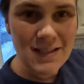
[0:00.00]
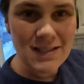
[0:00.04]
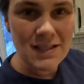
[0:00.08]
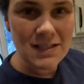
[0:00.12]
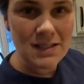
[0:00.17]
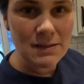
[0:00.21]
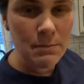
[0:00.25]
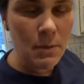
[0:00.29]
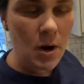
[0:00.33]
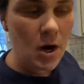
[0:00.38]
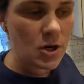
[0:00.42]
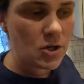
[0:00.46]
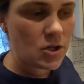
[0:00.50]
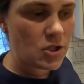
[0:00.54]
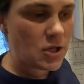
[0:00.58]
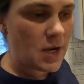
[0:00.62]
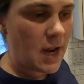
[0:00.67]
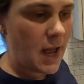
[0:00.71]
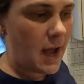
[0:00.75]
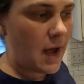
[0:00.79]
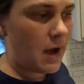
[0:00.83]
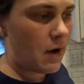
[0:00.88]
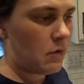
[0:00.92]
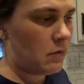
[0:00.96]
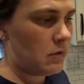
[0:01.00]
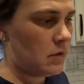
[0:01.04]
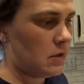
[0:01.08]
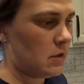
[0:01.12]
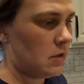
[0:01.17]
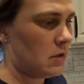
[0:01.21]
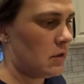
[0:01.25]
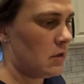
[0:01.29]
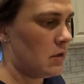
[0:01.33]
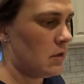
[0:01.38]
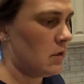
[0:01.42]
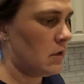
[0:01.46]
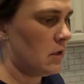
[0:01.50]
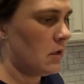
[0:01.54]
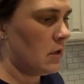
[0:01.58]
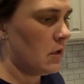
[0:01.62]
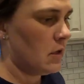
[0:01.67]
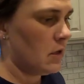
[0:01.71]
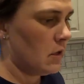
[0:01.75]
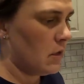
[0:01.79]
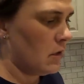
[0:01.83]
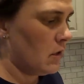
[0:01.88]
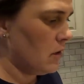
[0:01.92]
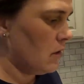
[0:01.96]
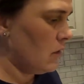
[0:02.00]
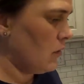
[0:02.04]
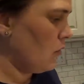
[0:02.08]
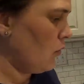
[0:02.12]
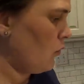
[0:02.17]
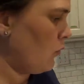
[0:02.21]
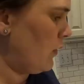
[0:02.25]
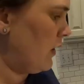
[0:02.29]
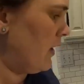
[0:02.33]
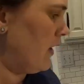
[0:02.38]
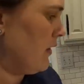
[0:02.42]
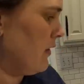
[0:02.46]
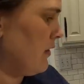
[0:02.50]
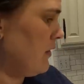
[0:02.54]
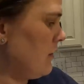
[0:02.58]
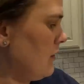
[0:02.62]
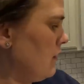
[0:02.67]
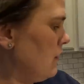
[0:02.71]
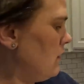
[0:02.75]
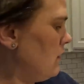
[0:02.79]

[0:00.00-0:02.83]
because it's March now with